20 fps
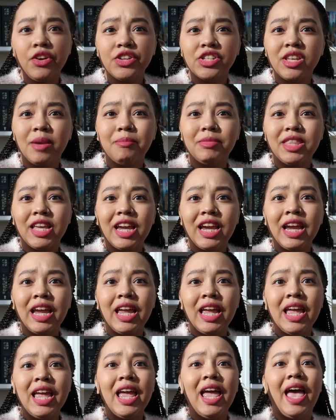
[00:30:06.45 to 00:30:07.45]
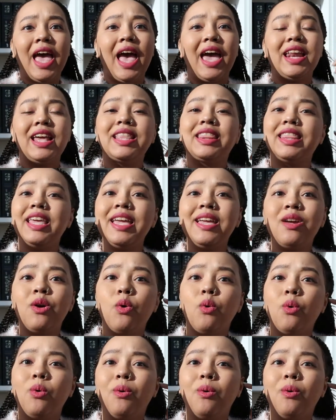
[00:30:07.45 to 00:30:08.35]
or something, and I think